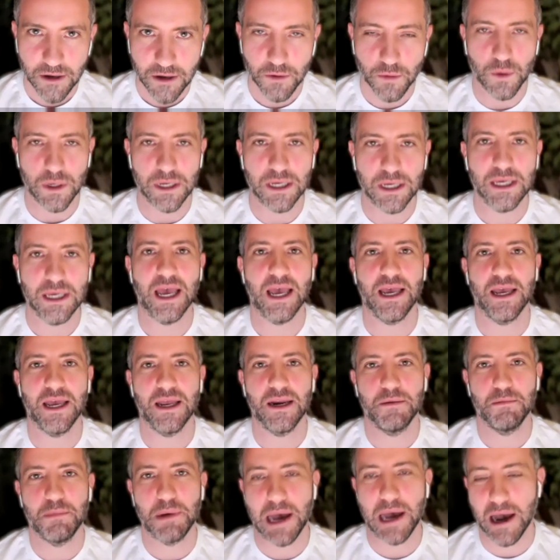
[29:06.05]
we
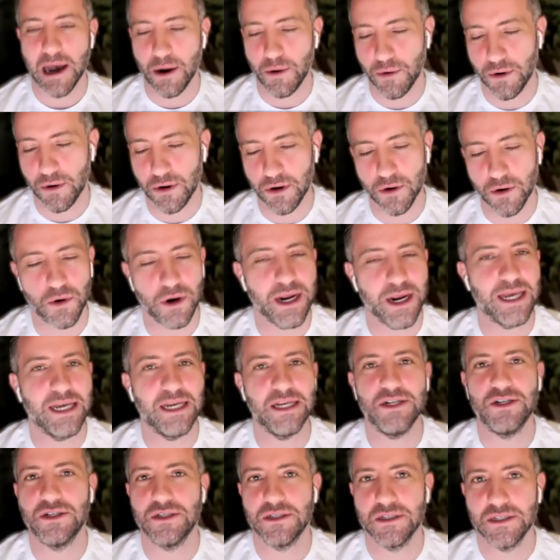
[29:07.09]
gain power or
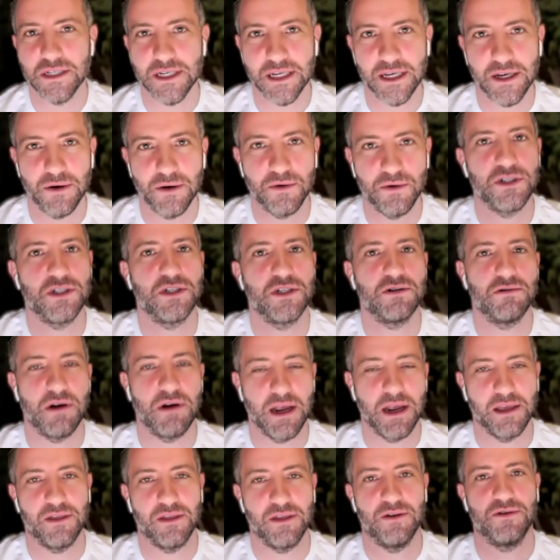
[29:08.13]
agency or strength